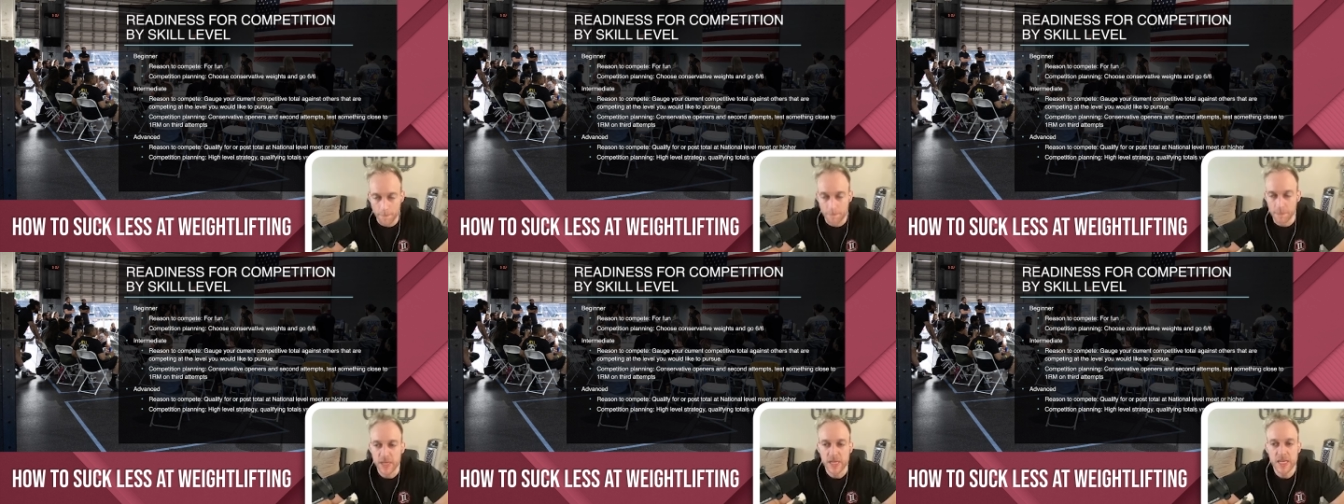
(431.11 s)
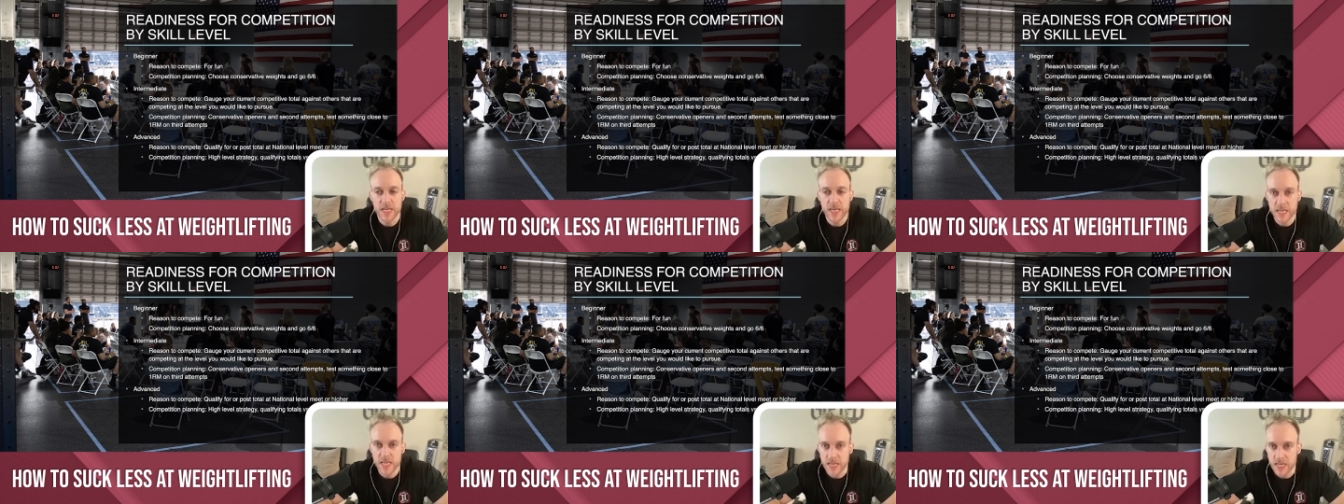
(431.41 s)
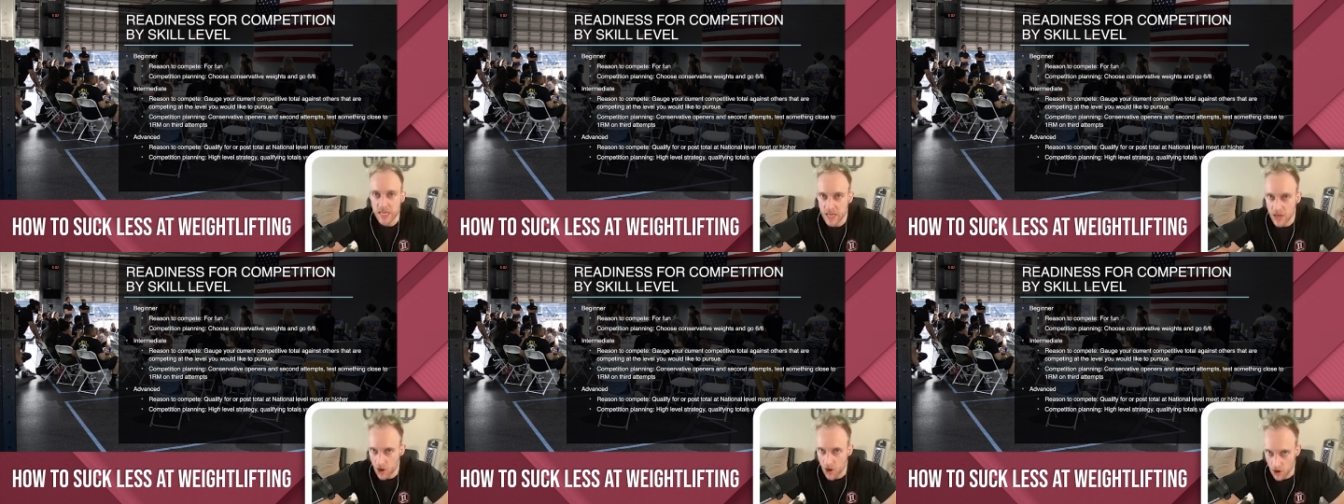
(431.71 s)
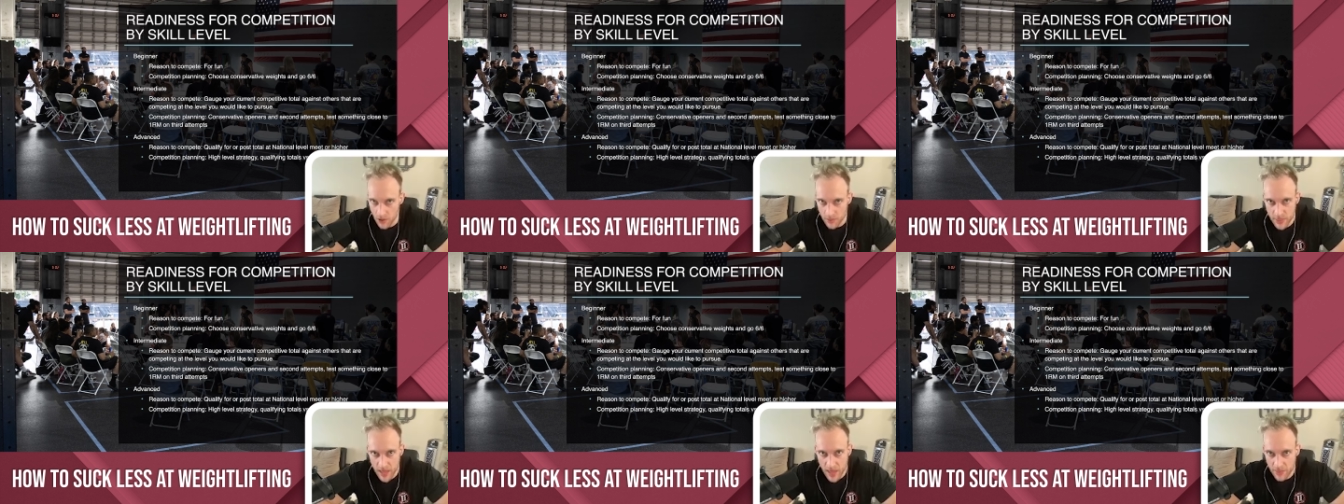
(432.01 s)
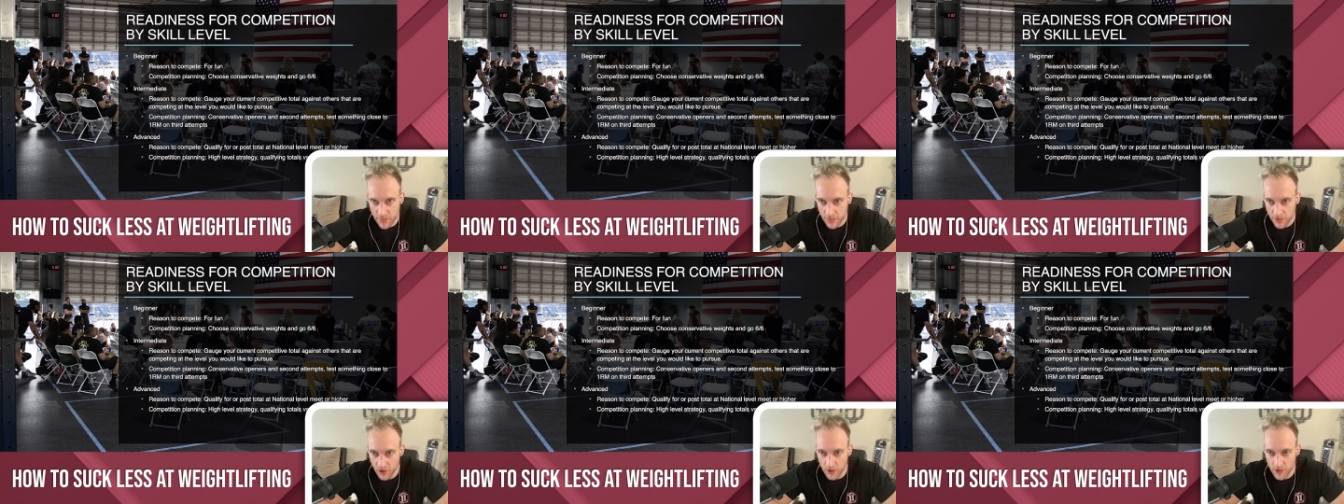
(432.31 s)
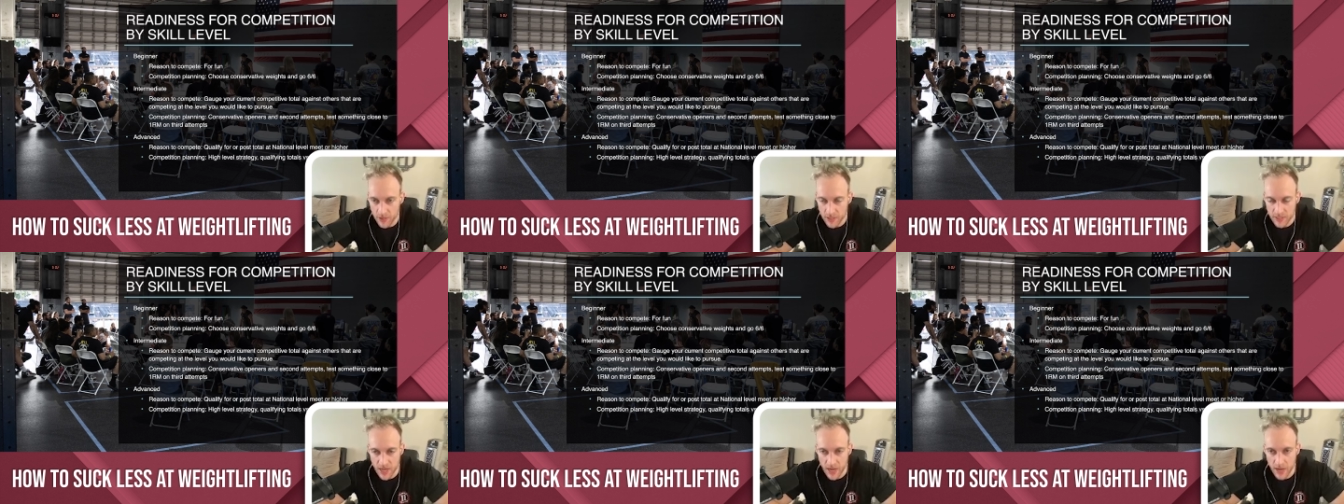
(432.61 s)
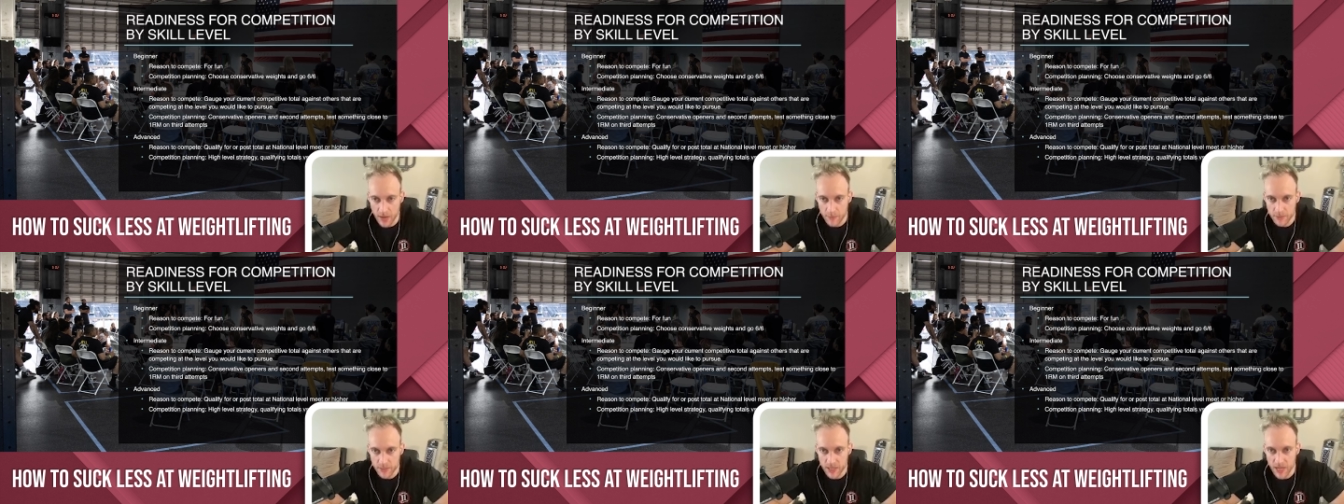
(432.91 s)
BDE on that third
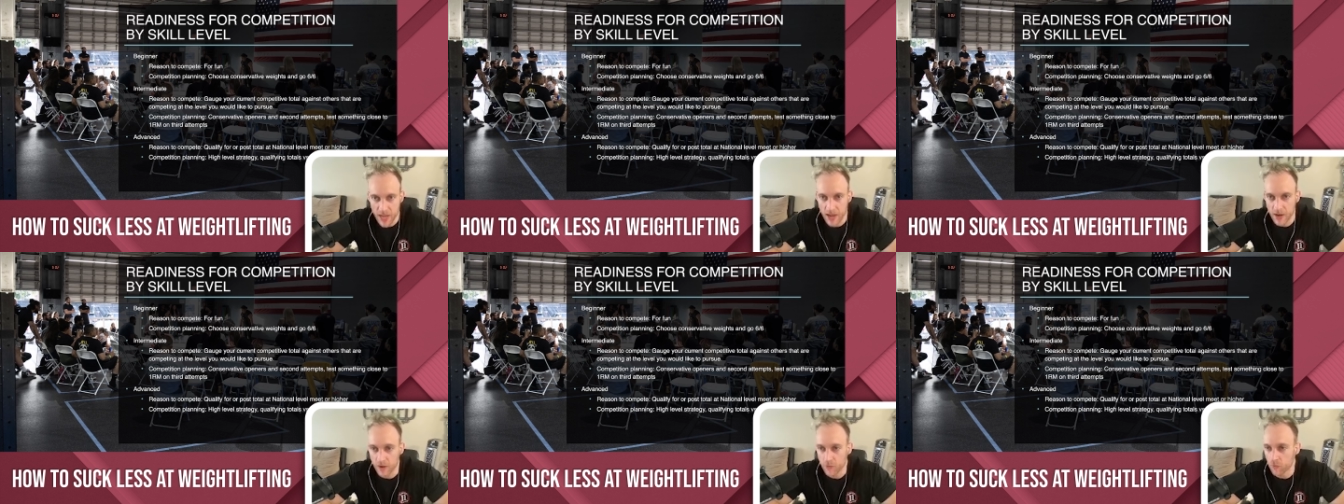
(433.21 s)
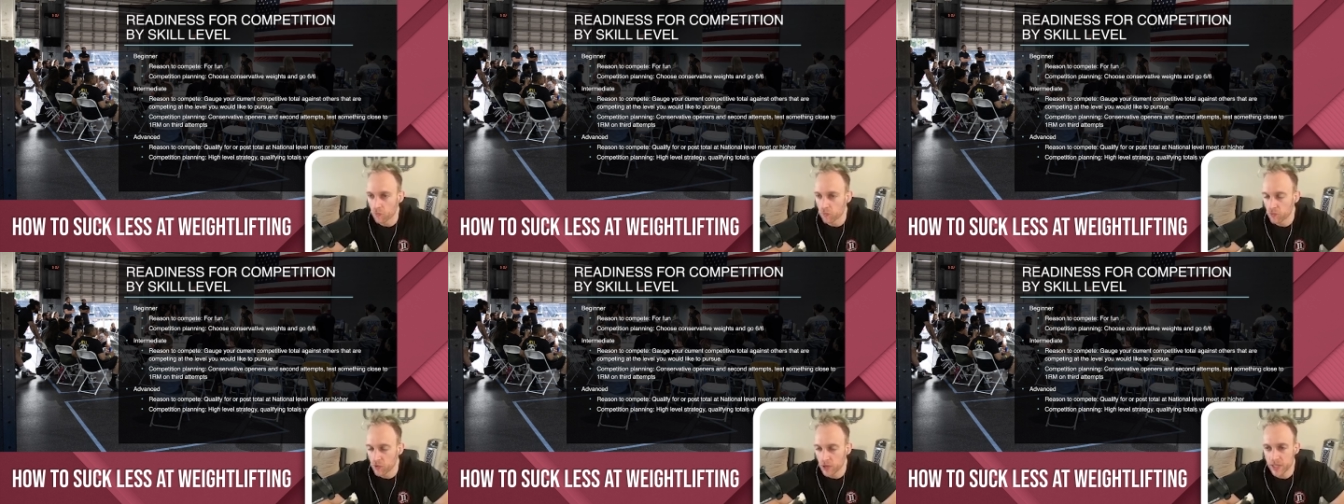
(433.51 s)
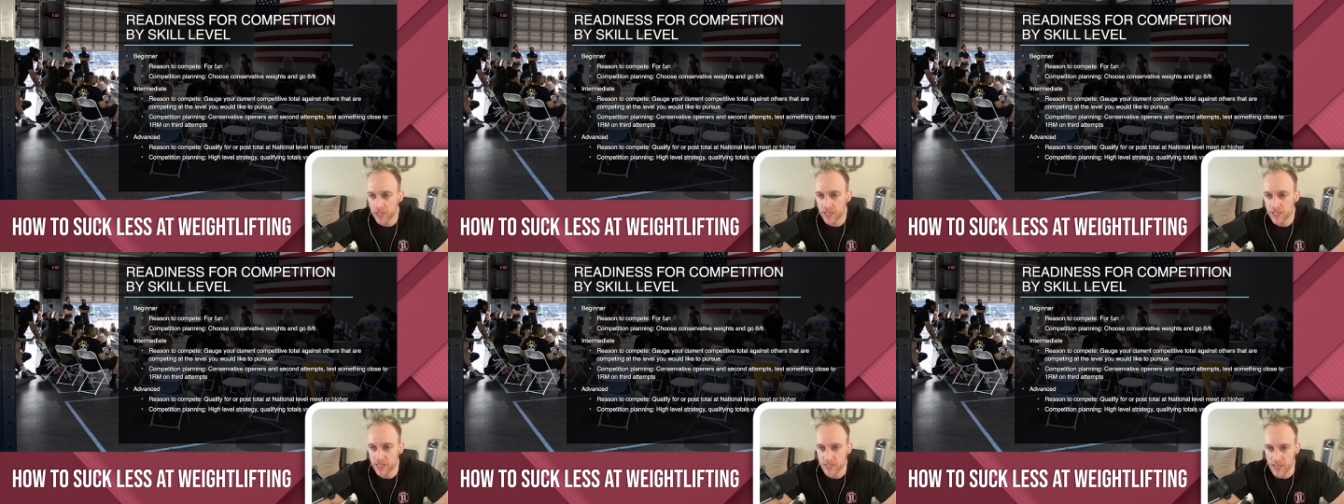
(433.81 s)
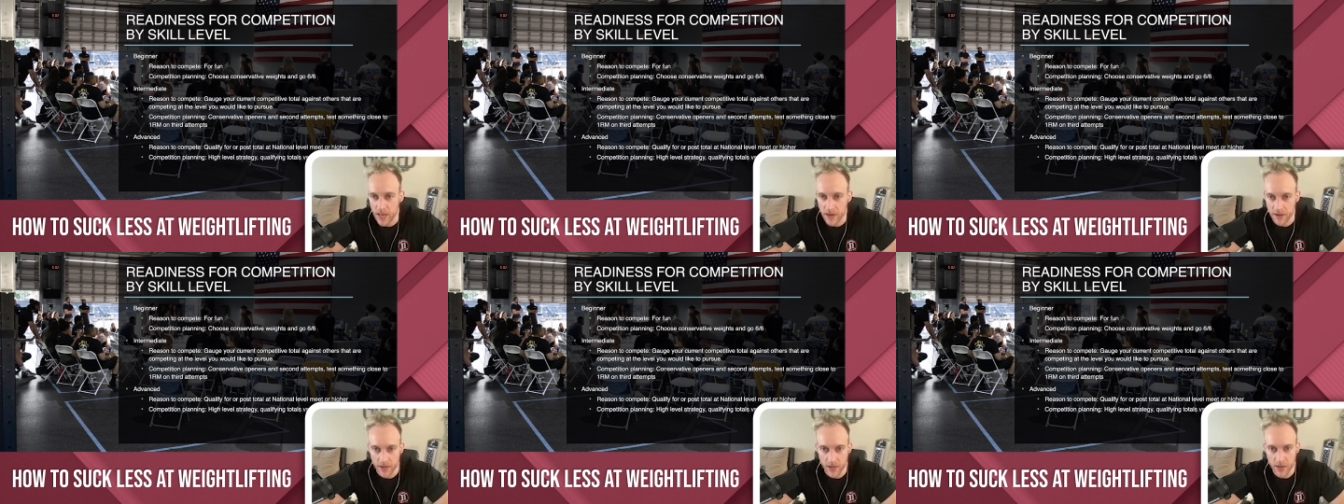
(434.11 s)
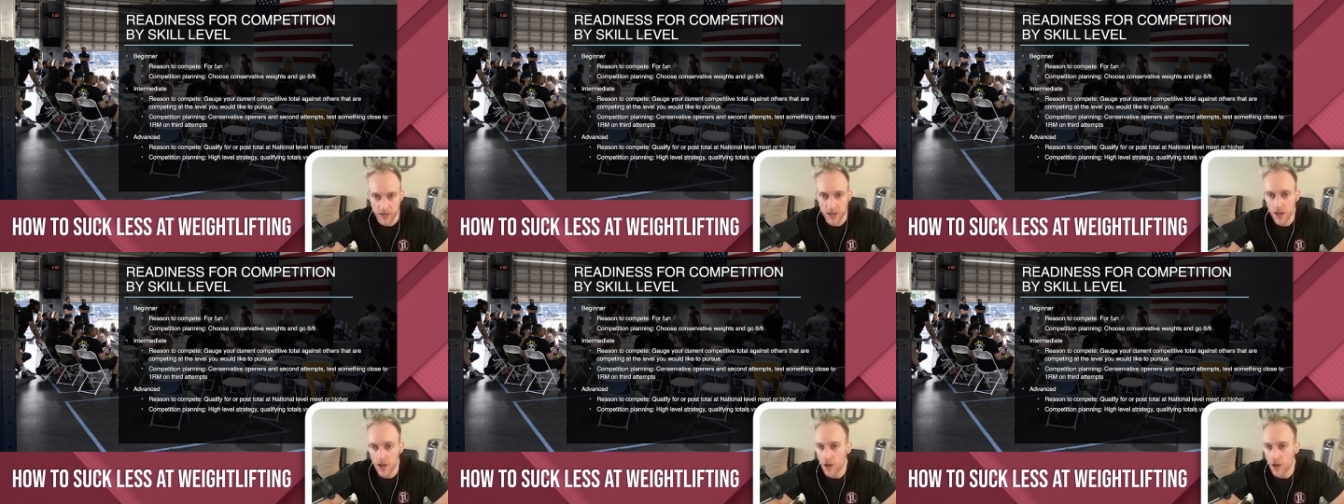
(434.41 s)
attempt and really send it.